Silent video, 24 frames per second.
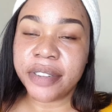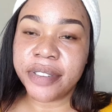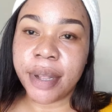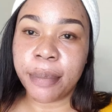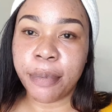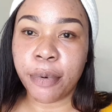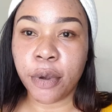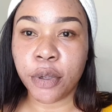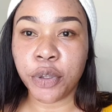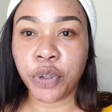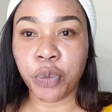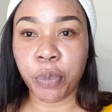I'm
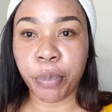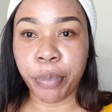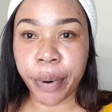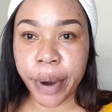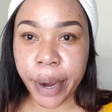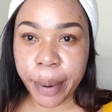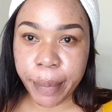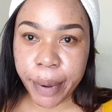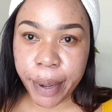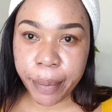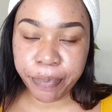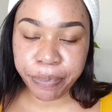going to
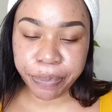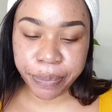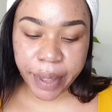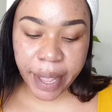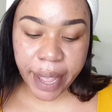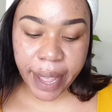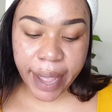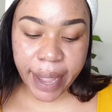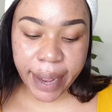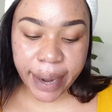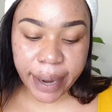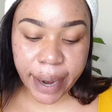primer,
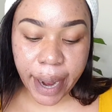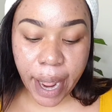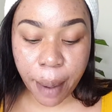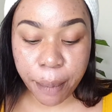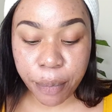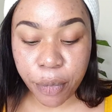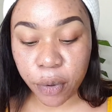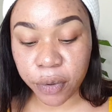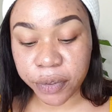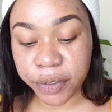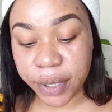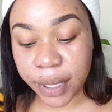and
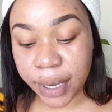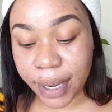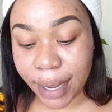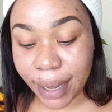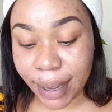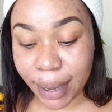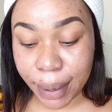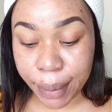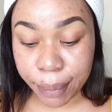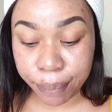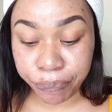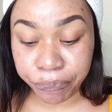I'm using
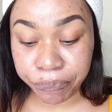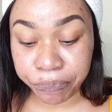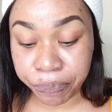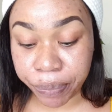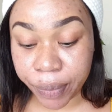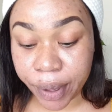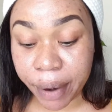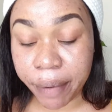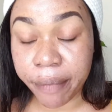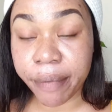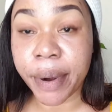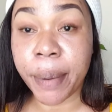
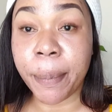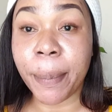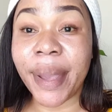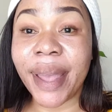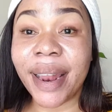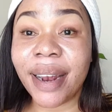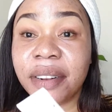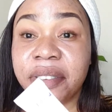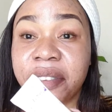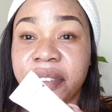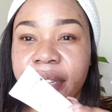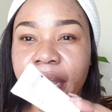
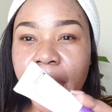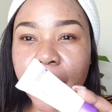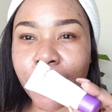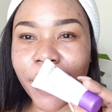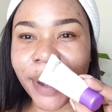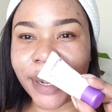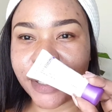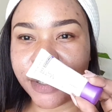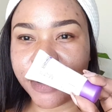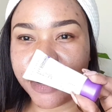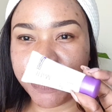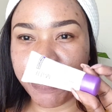Rimmel Stay
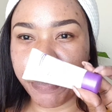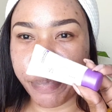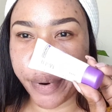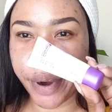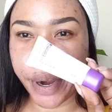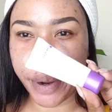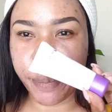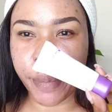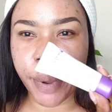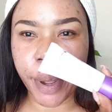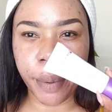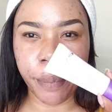Matte
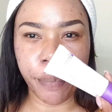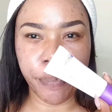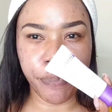primer.